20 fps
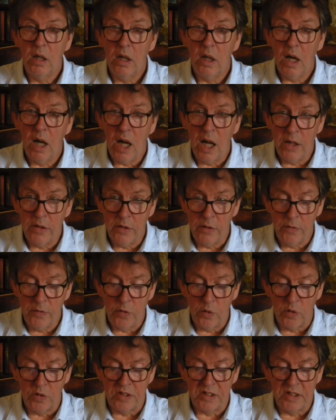and the
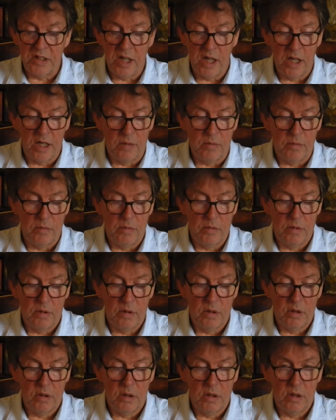false name,
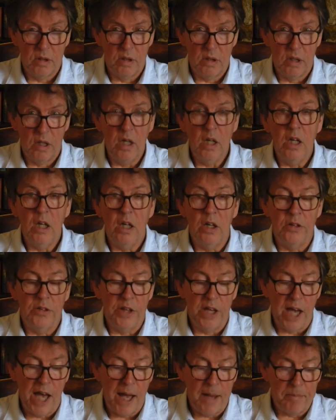and
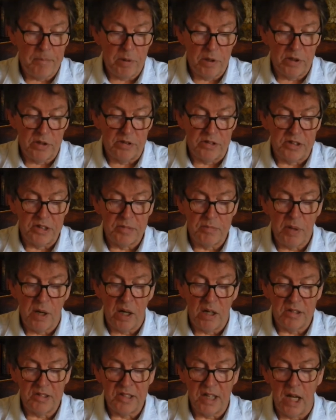the applicants
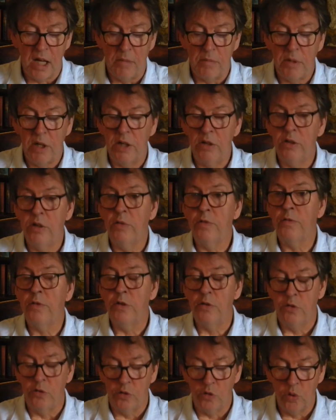passed out by a
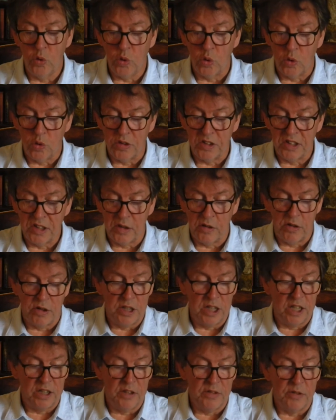different door so that
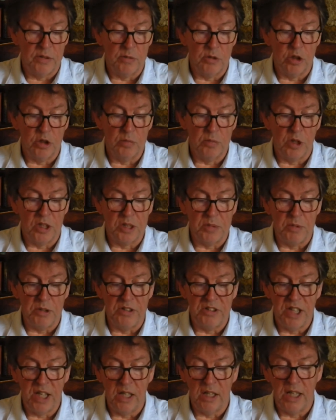none of them could possibly
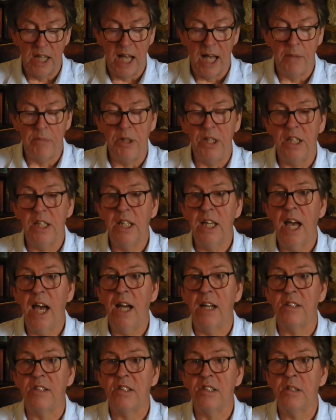tell how many
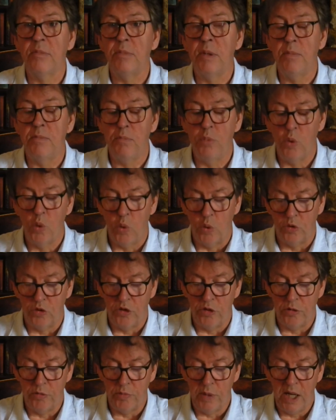cats had been bought
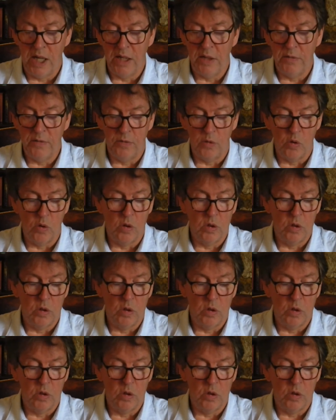and paid for.